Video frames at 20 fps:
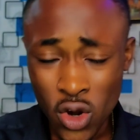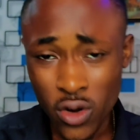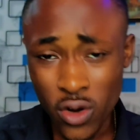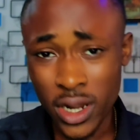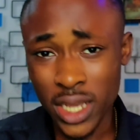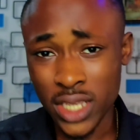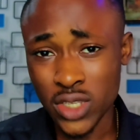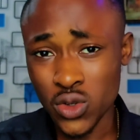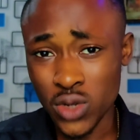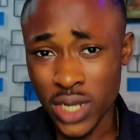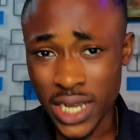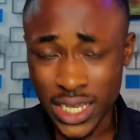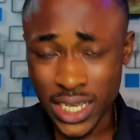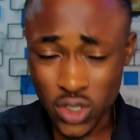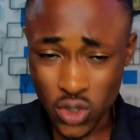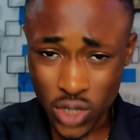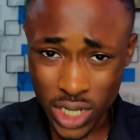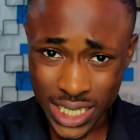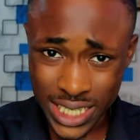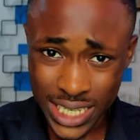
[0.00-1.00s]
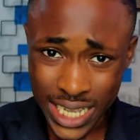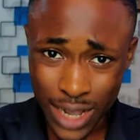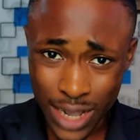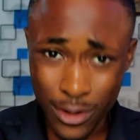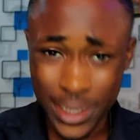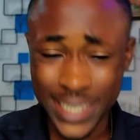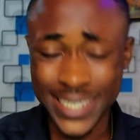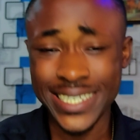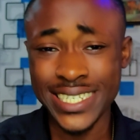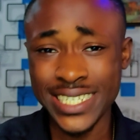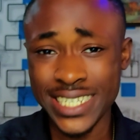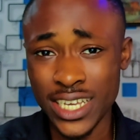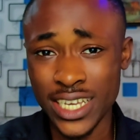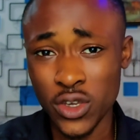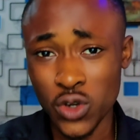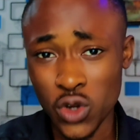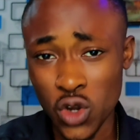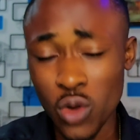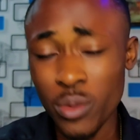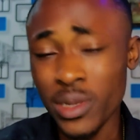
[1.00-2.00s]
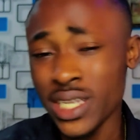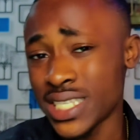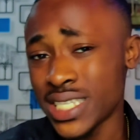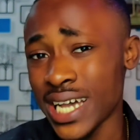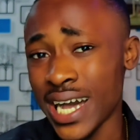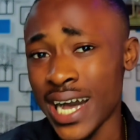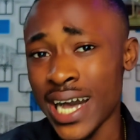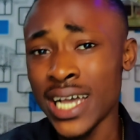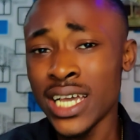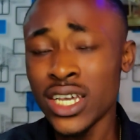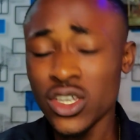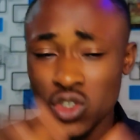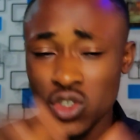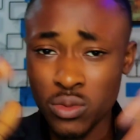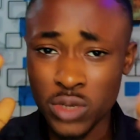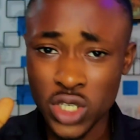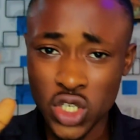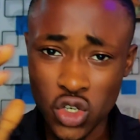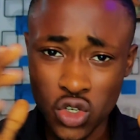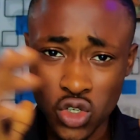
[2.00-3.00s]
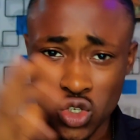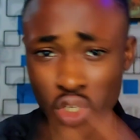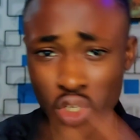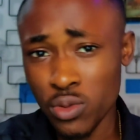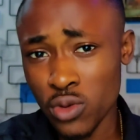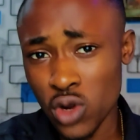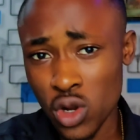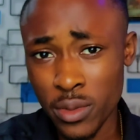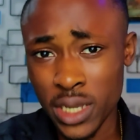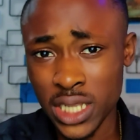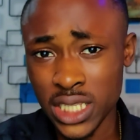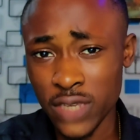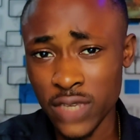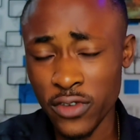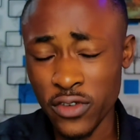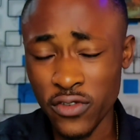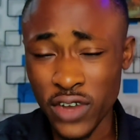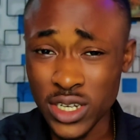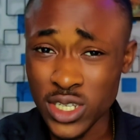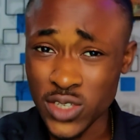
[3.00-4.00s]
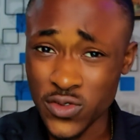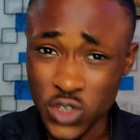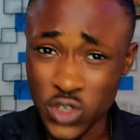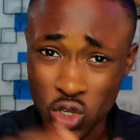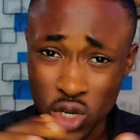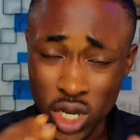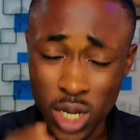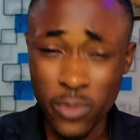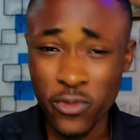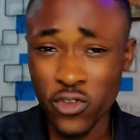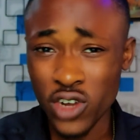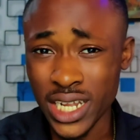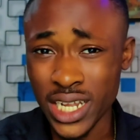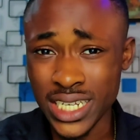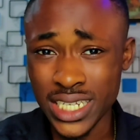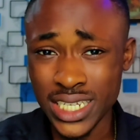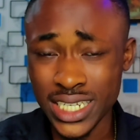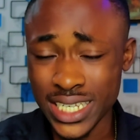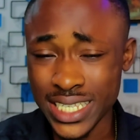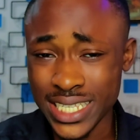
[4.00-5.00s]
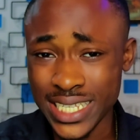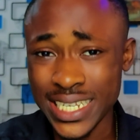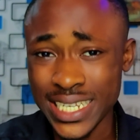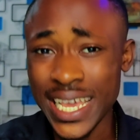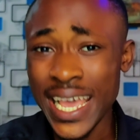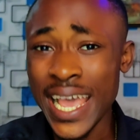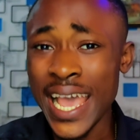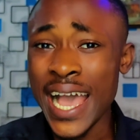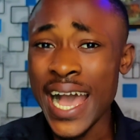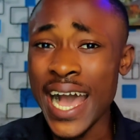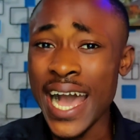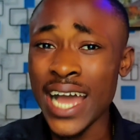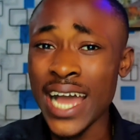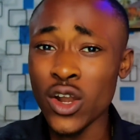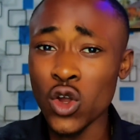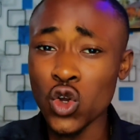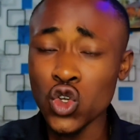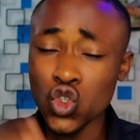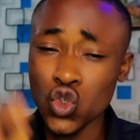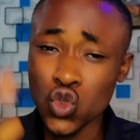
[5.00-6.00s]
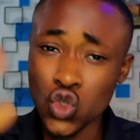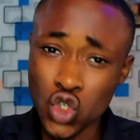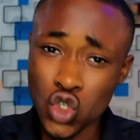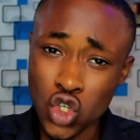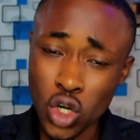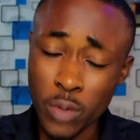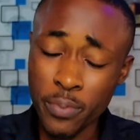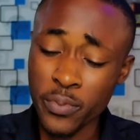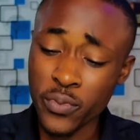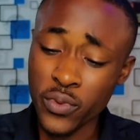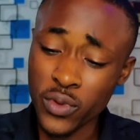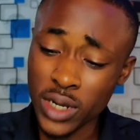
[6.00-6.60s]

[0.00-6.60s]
Or as you guys, you can see how essential your comments are, so make sure you drop comments if you found this video helpful and interesting, and also drop